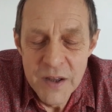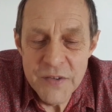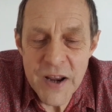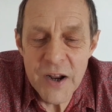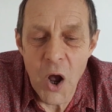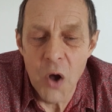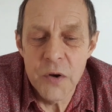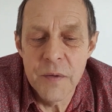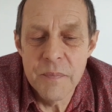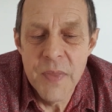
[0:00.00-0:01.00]
Dear
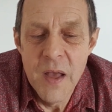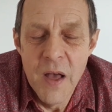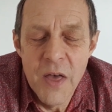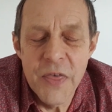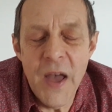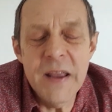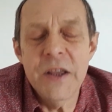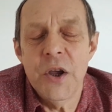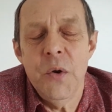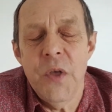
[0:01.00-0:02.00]
God,
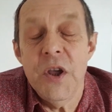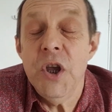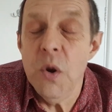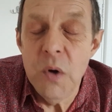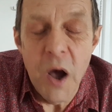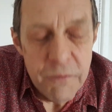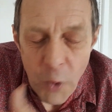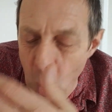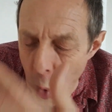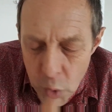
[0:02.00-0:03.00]
thank you that you
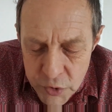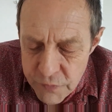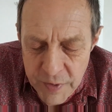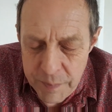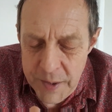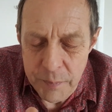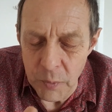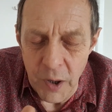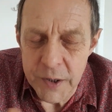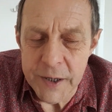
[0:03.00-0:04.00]
love ordinary
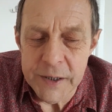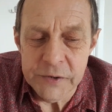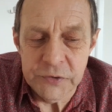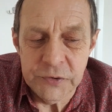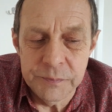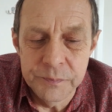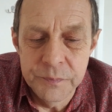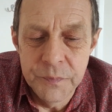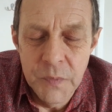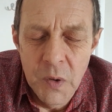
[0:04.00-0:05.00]
people like us.
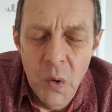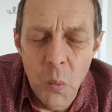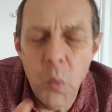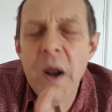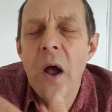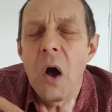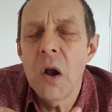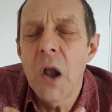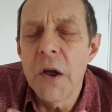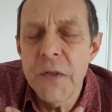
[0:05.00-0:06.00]
We
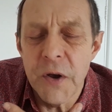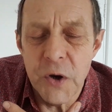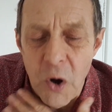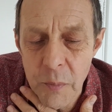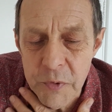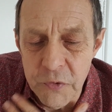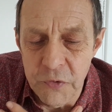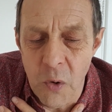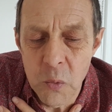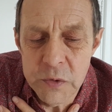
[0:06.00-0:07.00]
are like the common
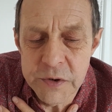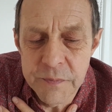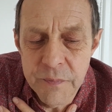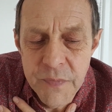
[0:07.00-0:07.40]
salt.